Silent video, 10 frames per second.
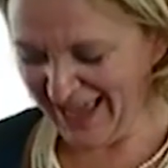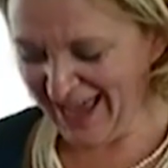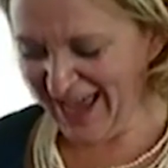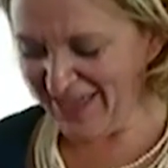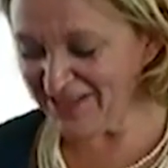
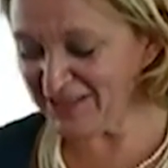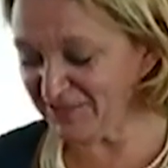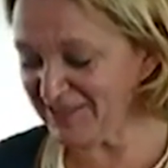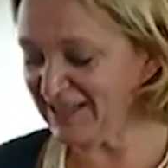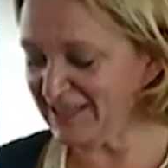And this
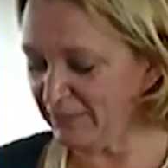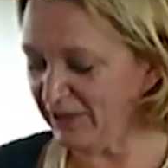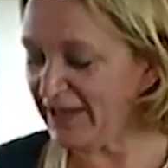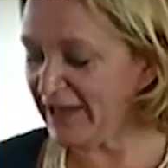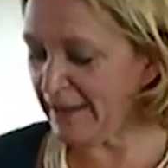facility will
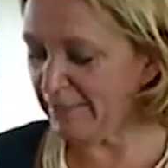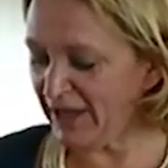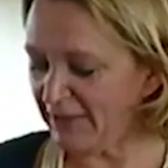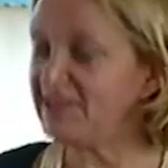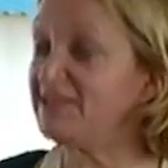enable
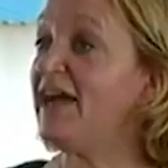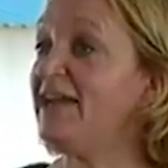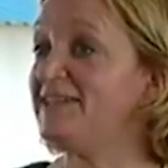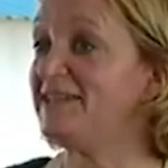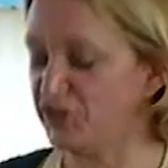up to
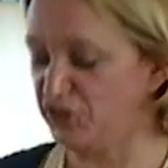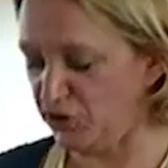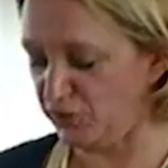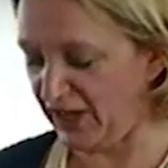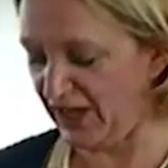
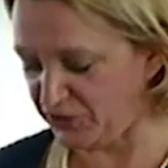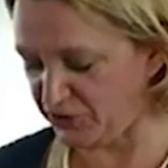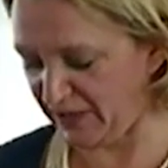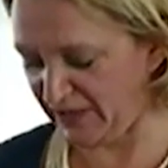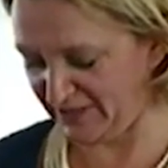92
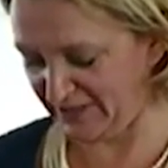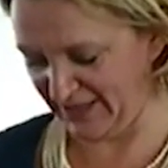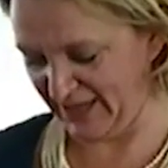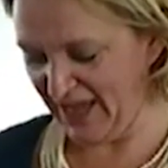countries,